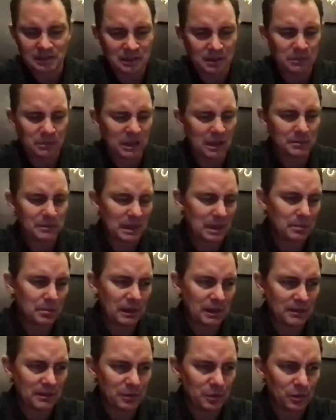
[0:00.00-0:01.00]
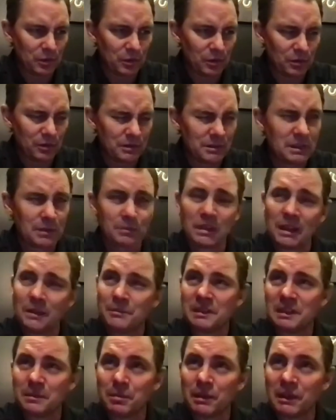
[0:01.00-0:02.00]
Sometimes I paid for, sometimes
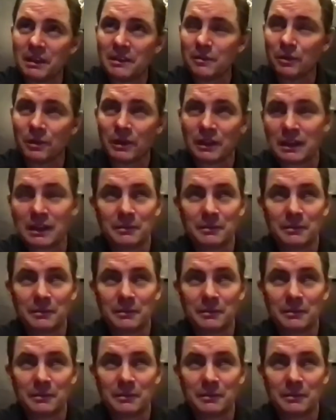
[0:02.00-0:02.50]
he pays for.